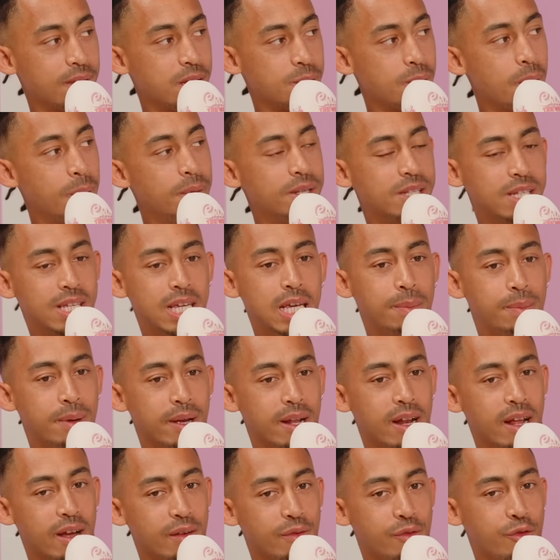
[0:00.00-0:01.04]
Probably to keep
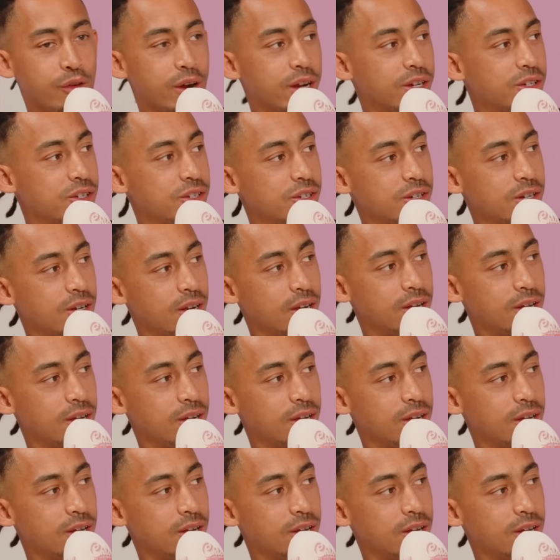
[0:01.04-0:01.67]
it like fresh.